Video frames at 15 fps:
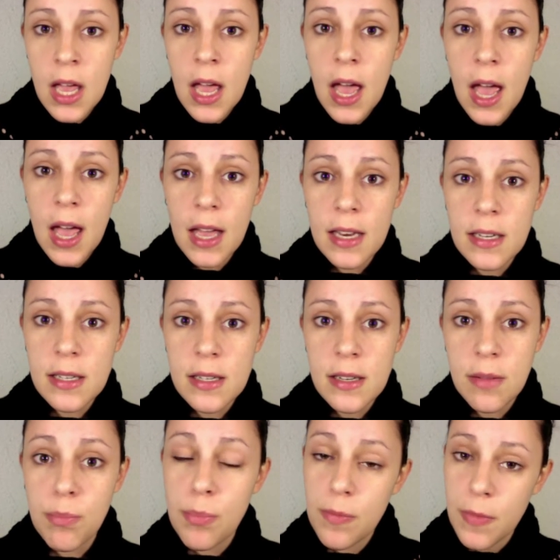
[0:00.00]
and
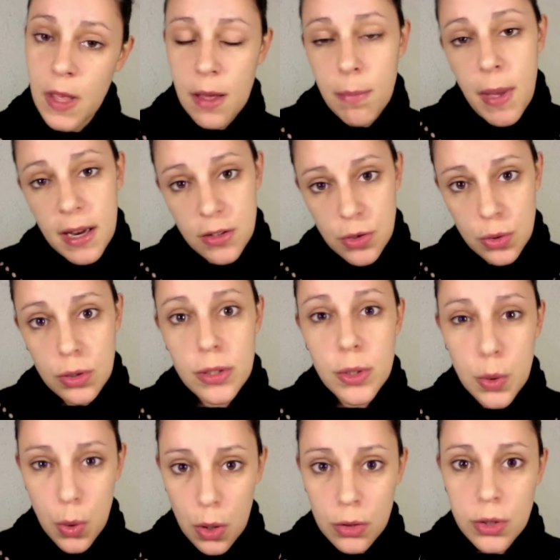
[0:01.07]
the pencils
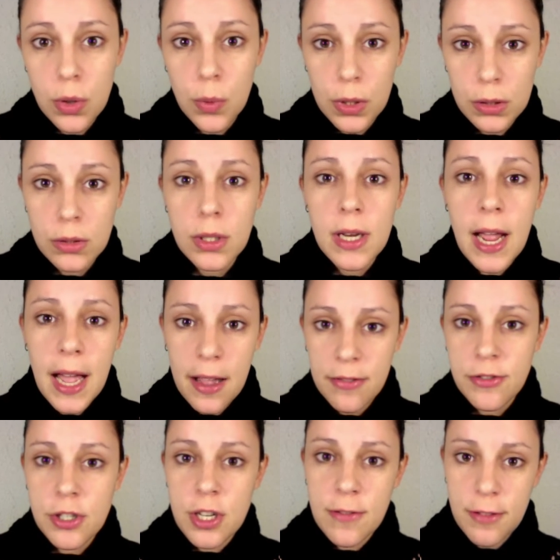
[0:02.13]
you also will do it
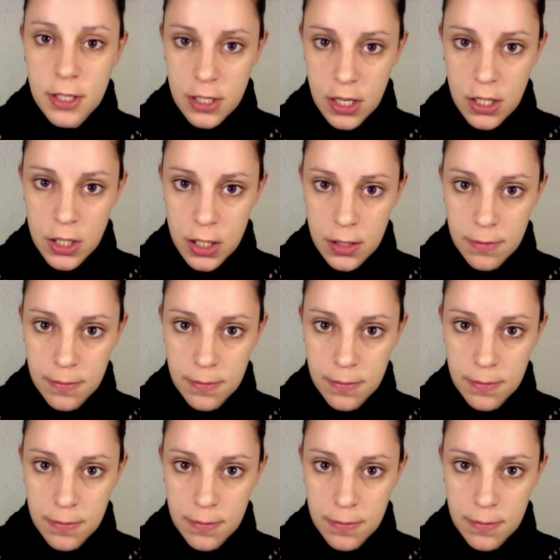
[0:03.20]
after the foundation.